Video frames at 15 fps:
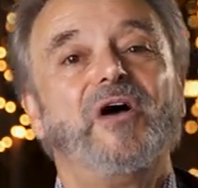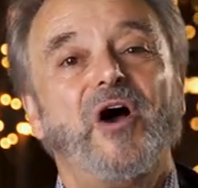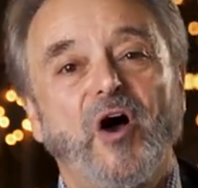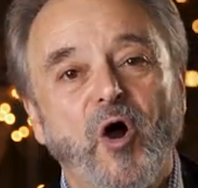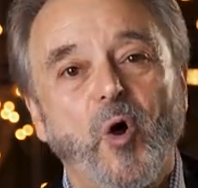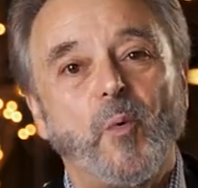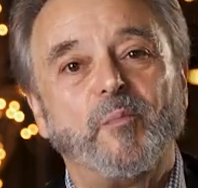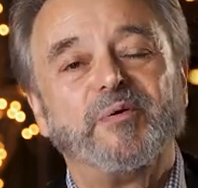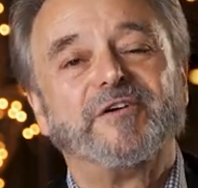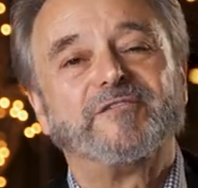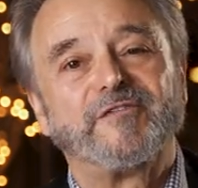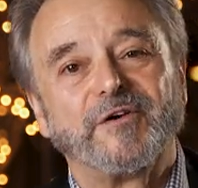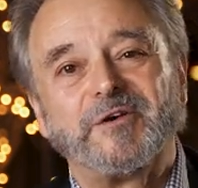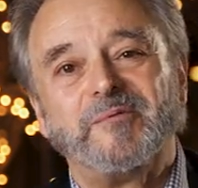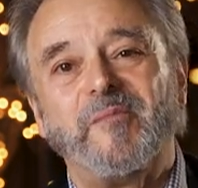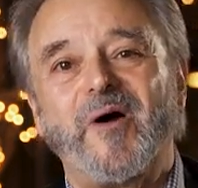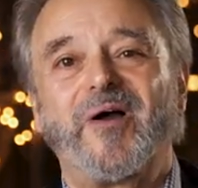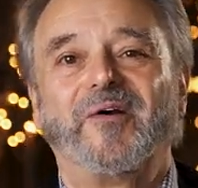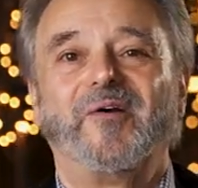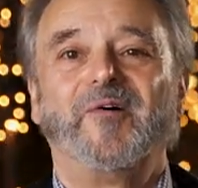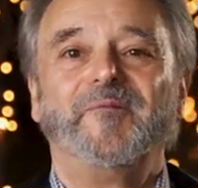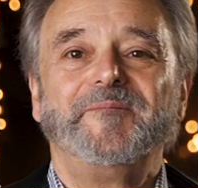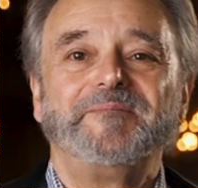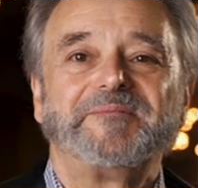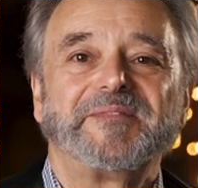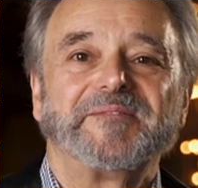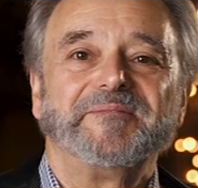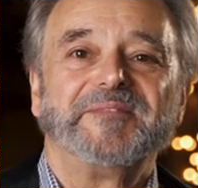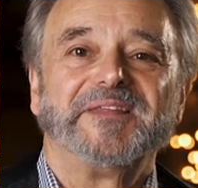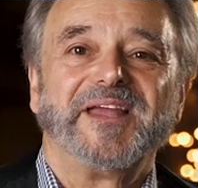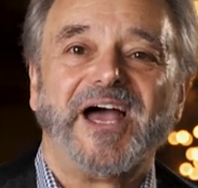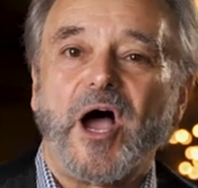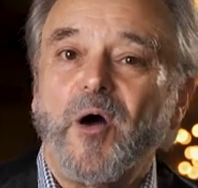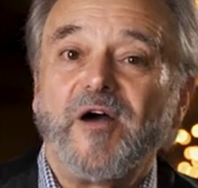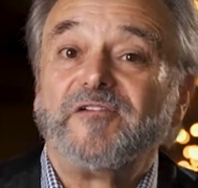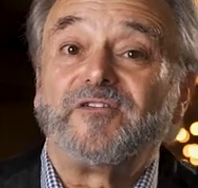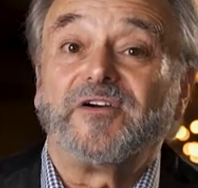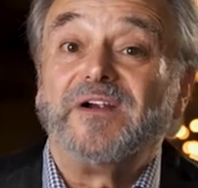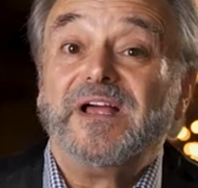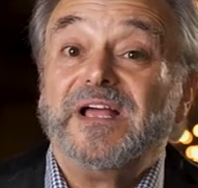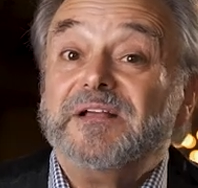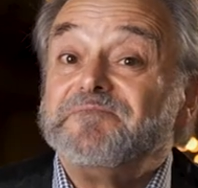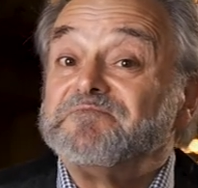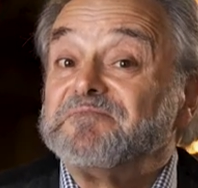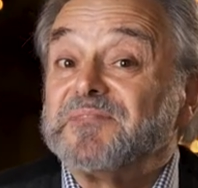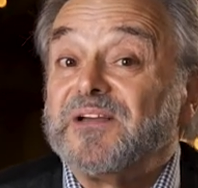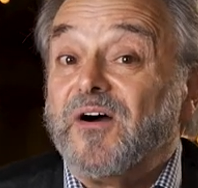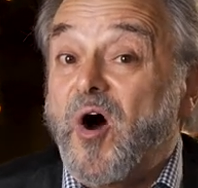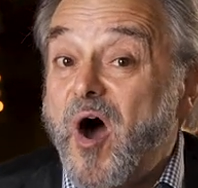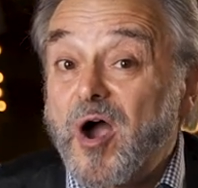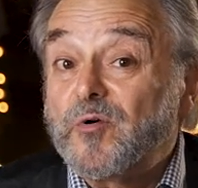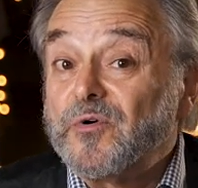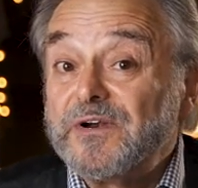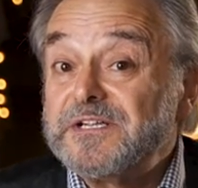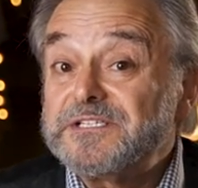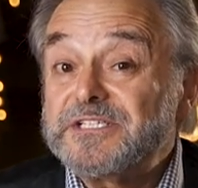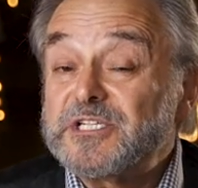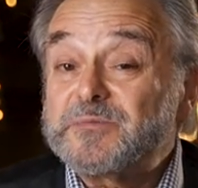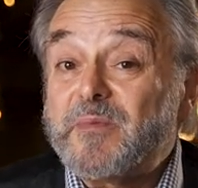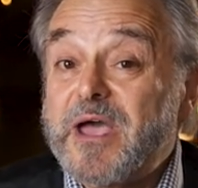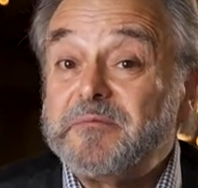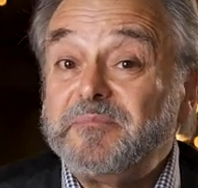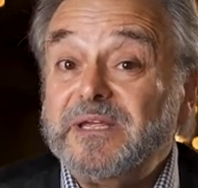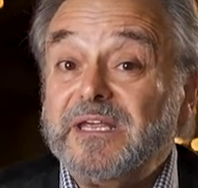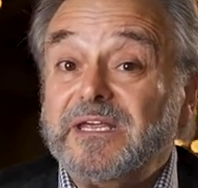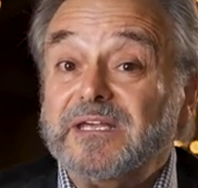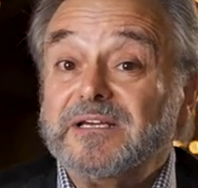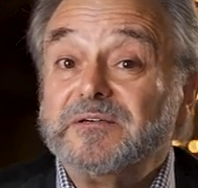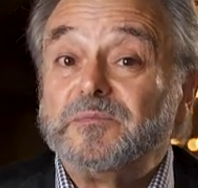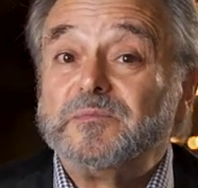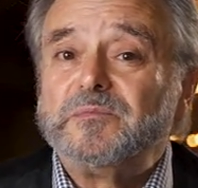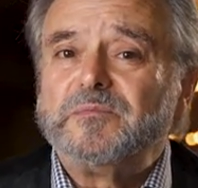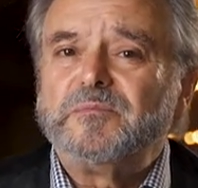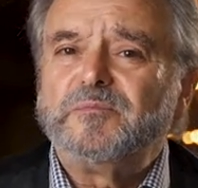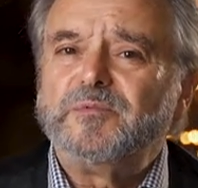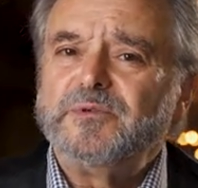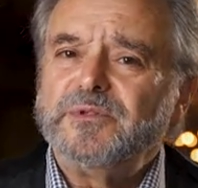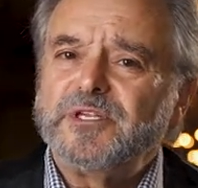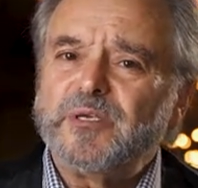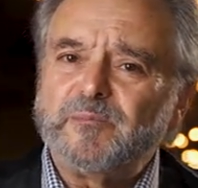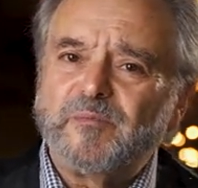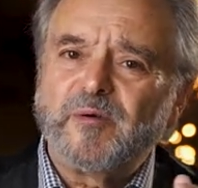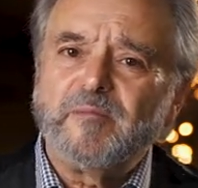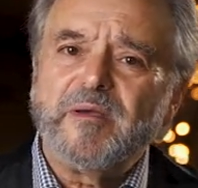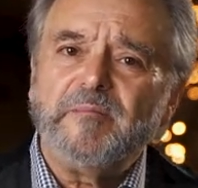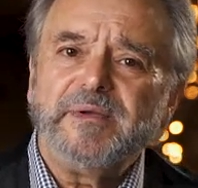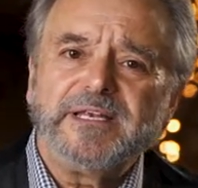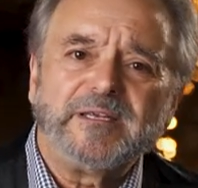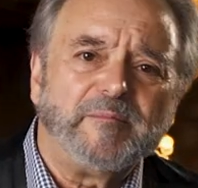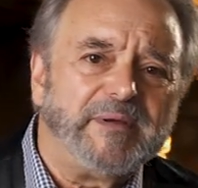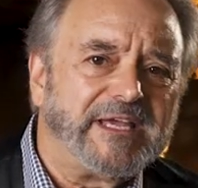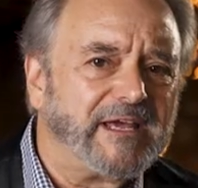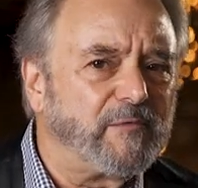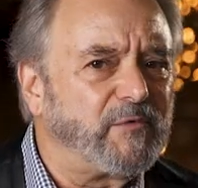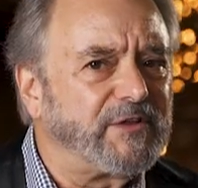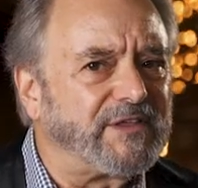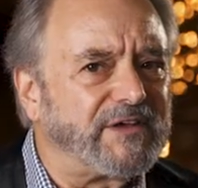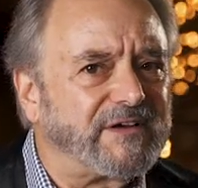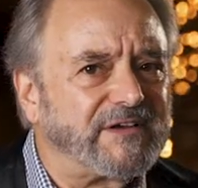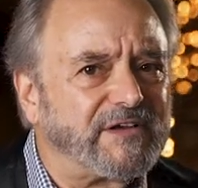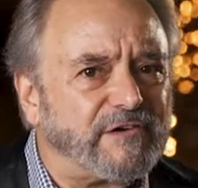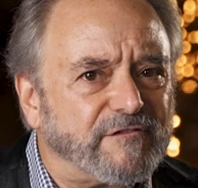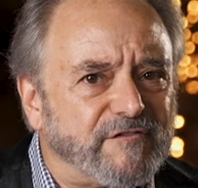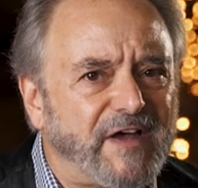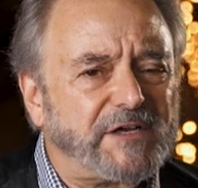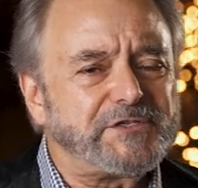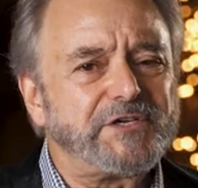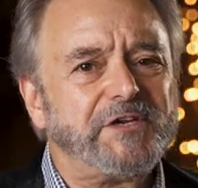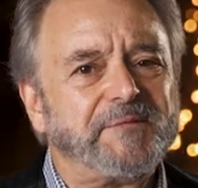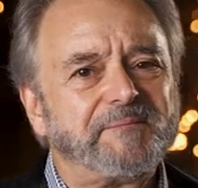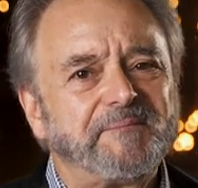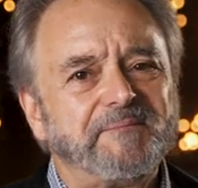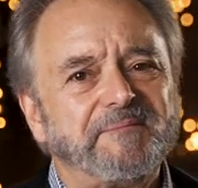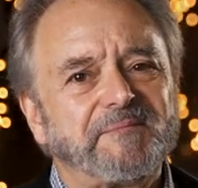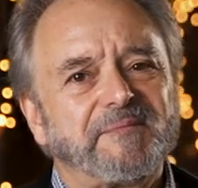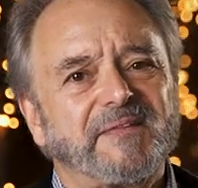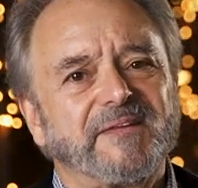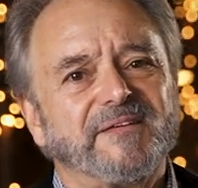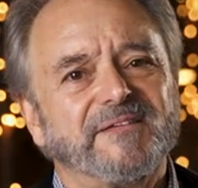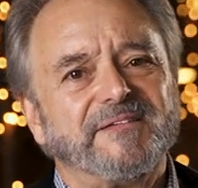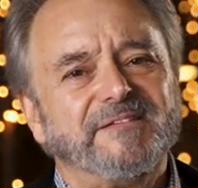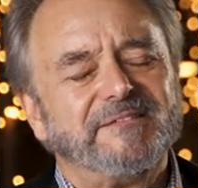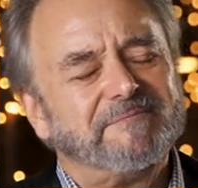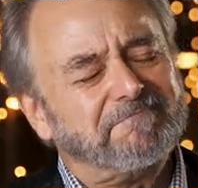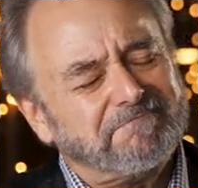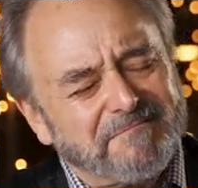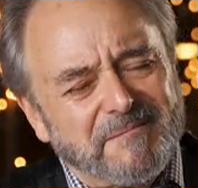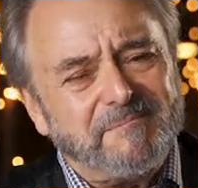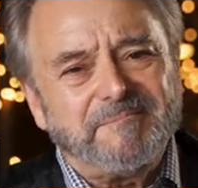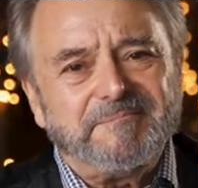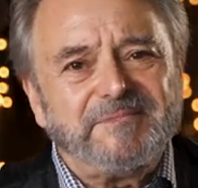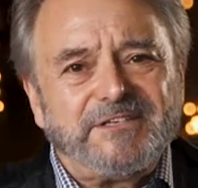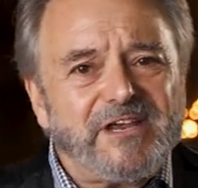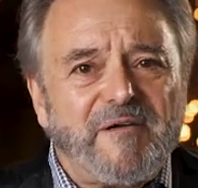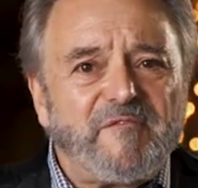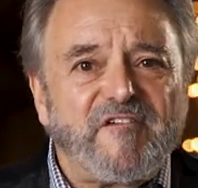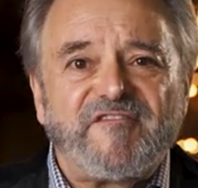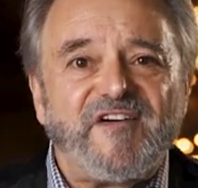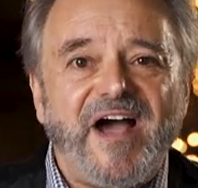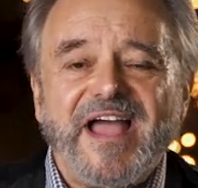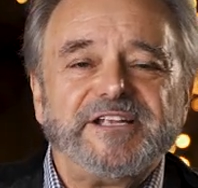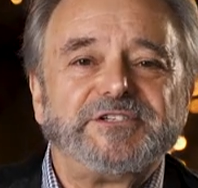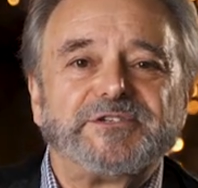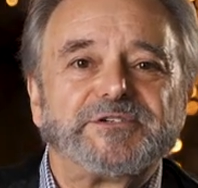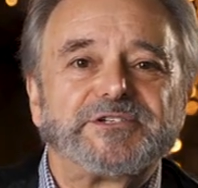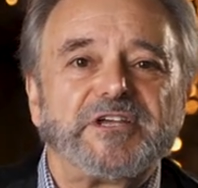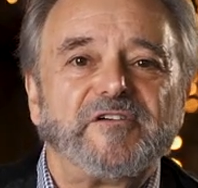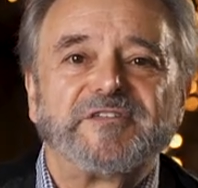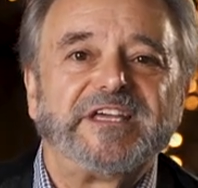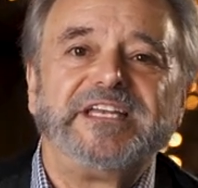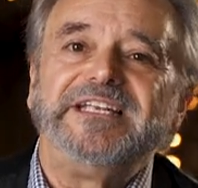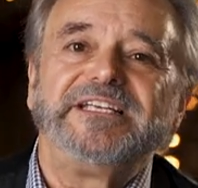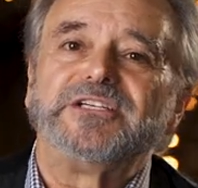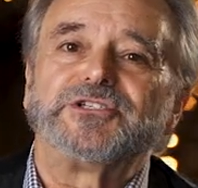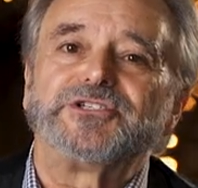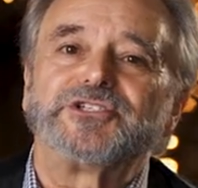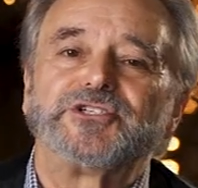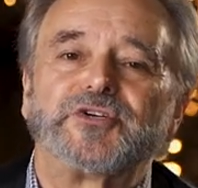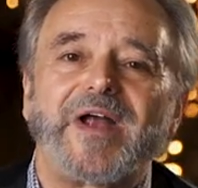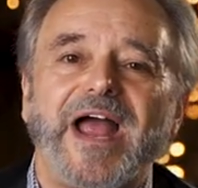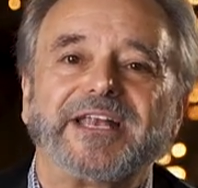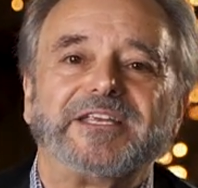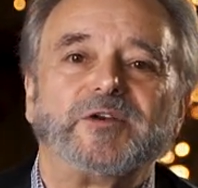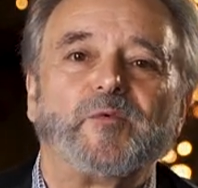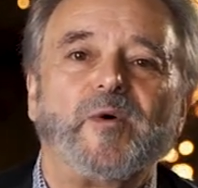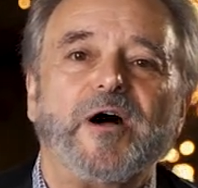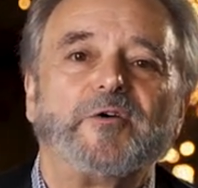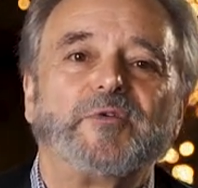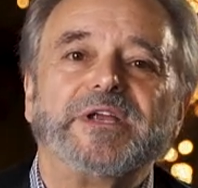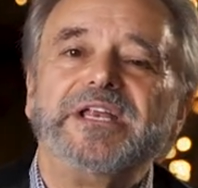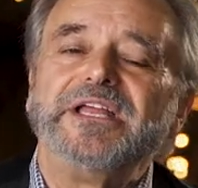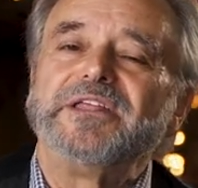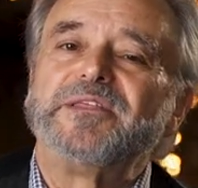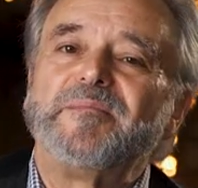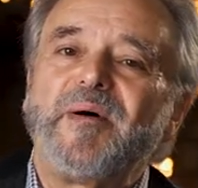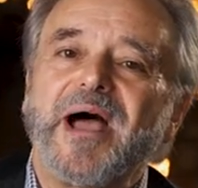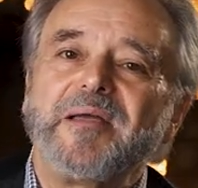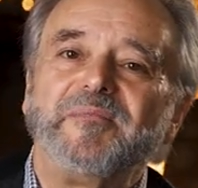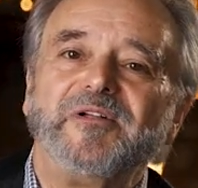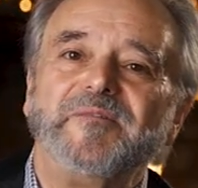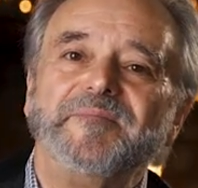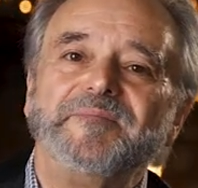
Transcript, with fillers: hope for tomorrow. However, awkward as this might be, will you permit me to begin with a confession? Do you ever find yourself getting distracted while reading the Bible?